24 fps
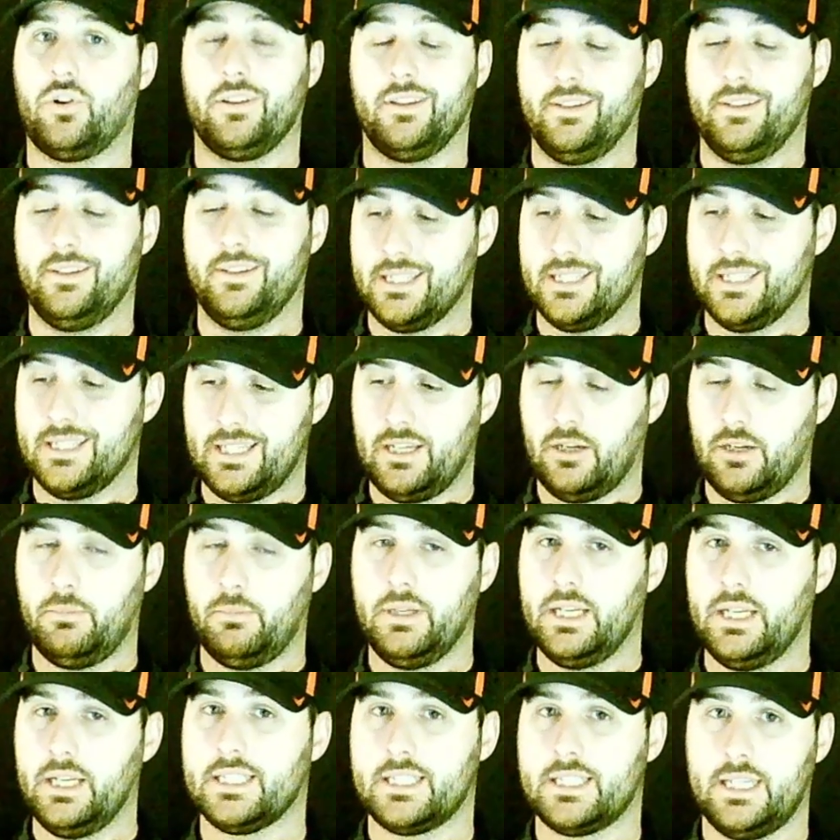This is their
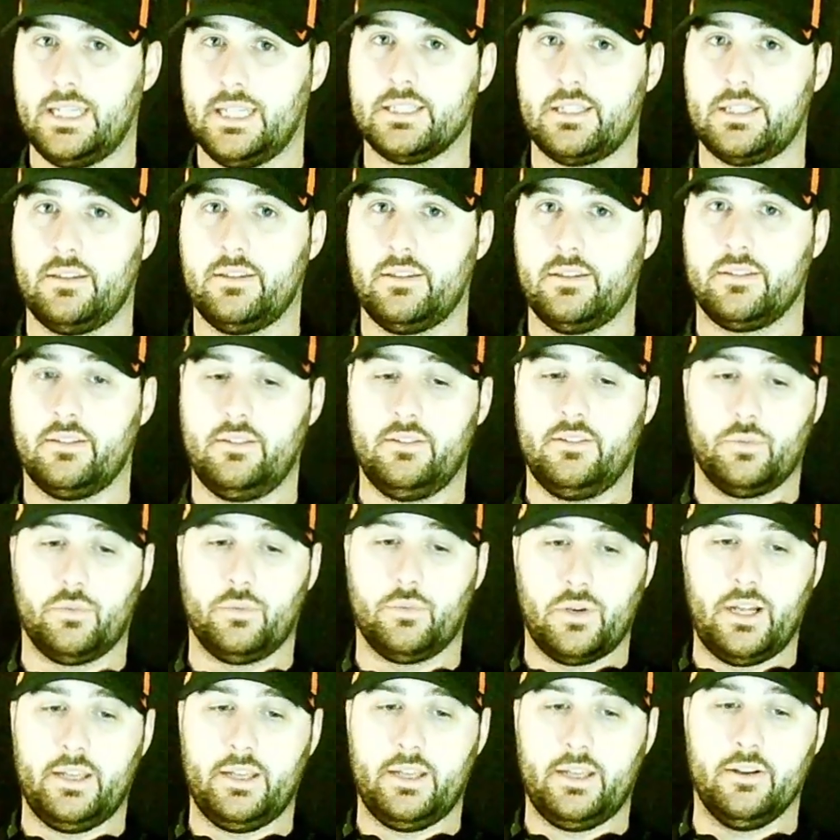biggest test of the season
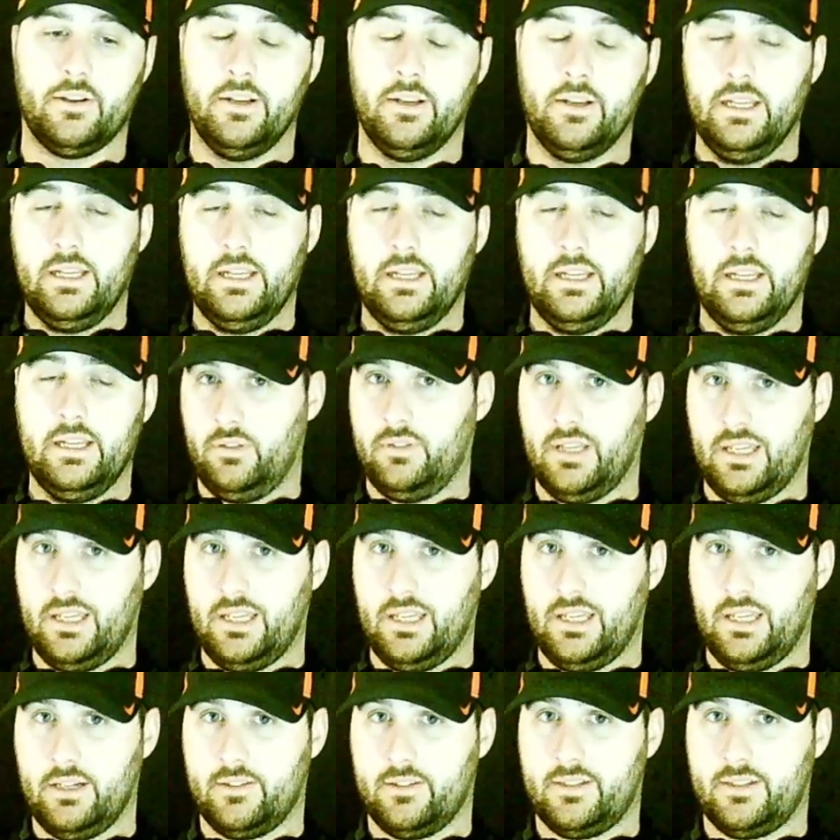right here. If you take
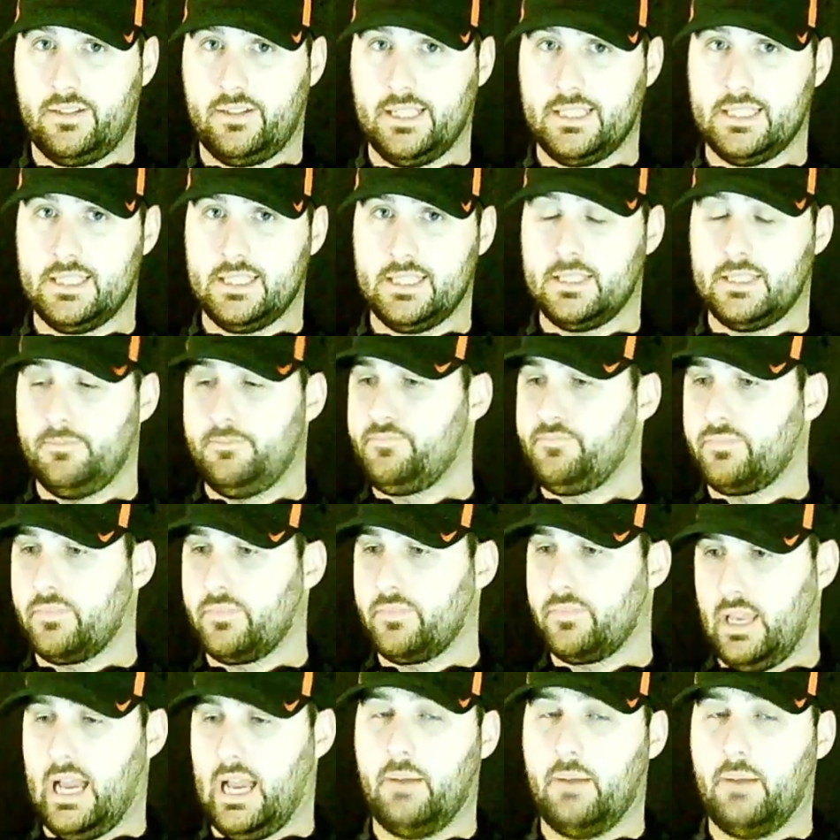care of Texas,
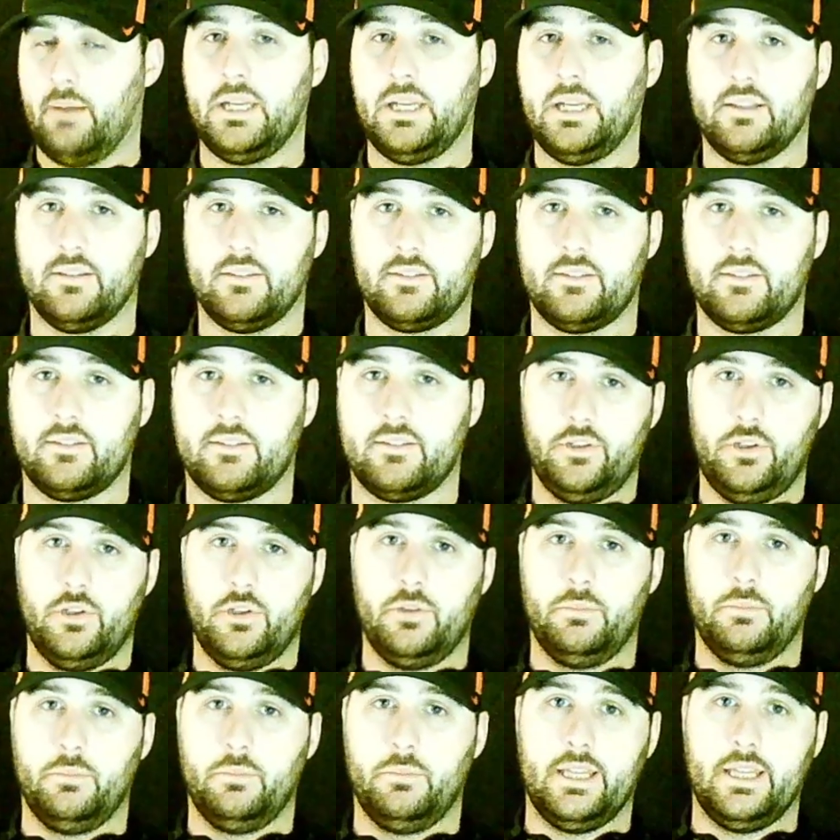I may consider you to
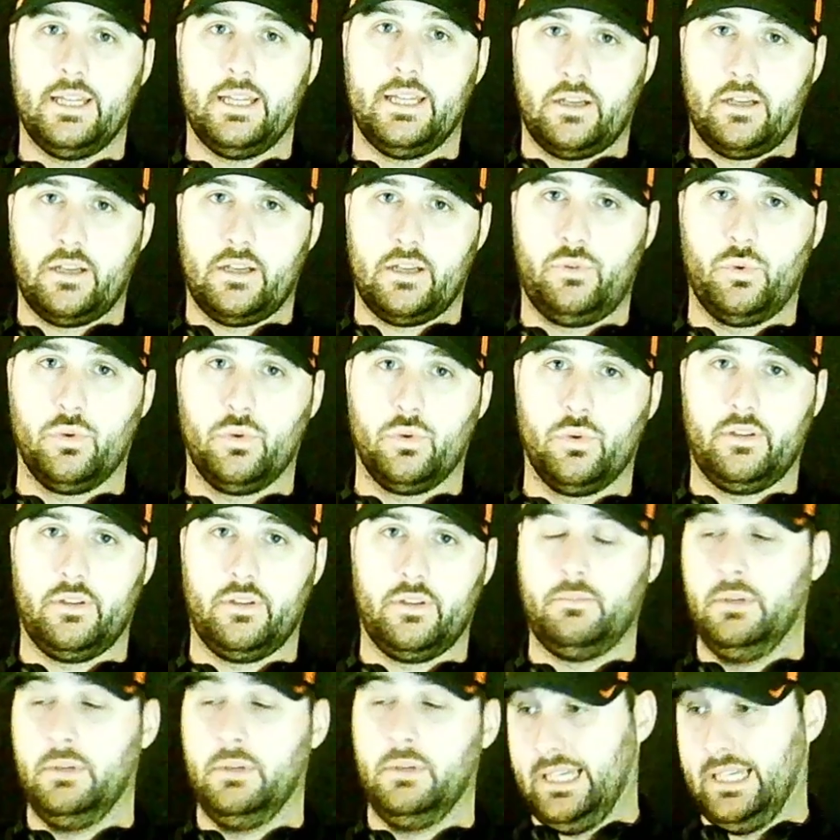be that top 4 team
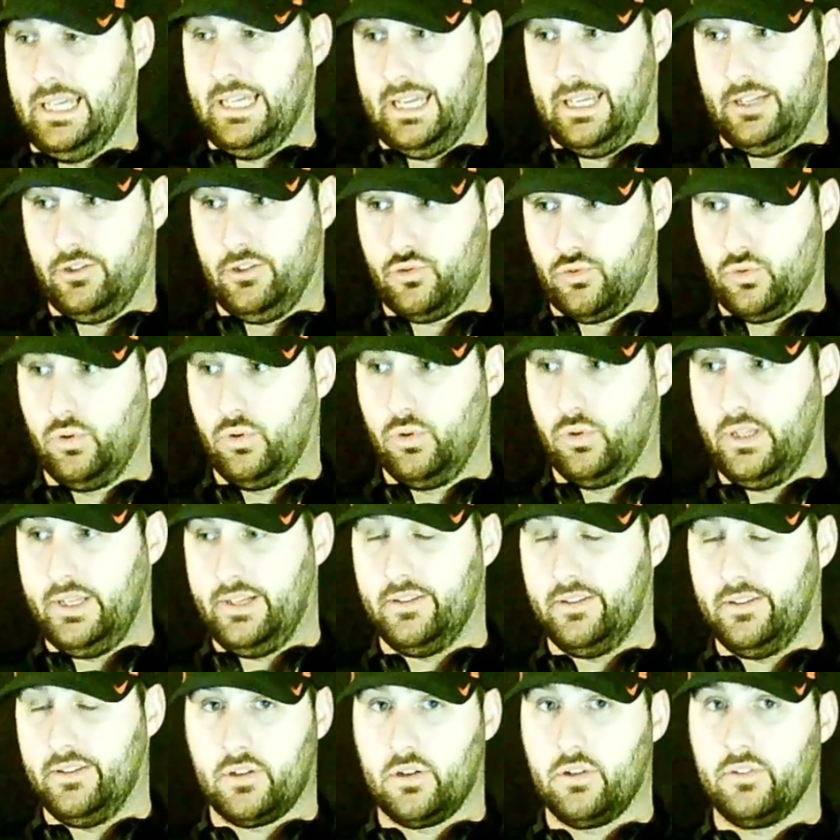and truly
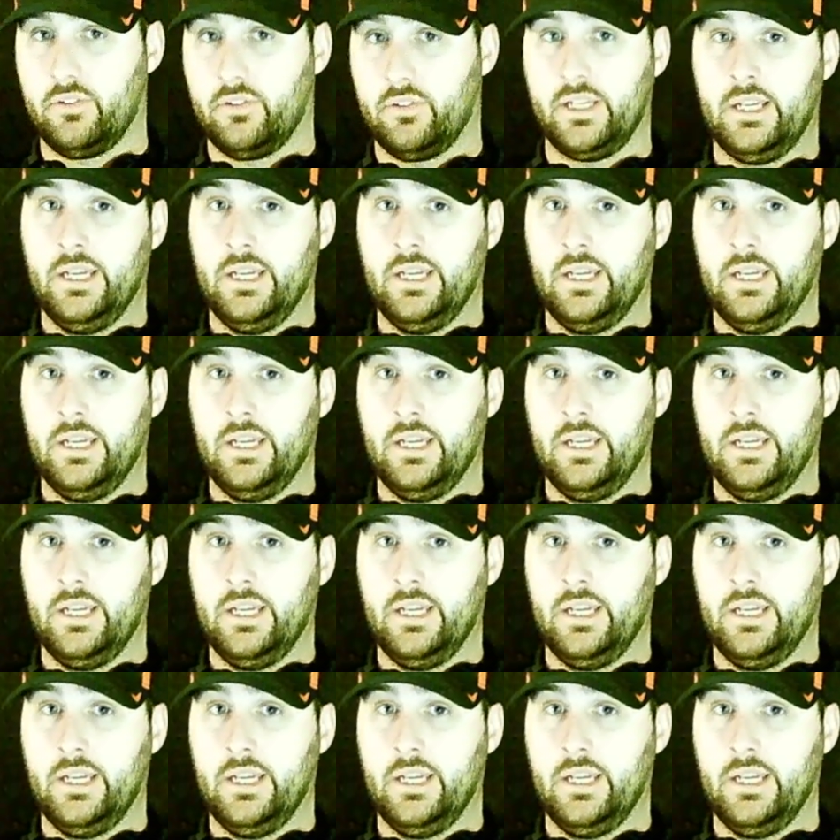deserving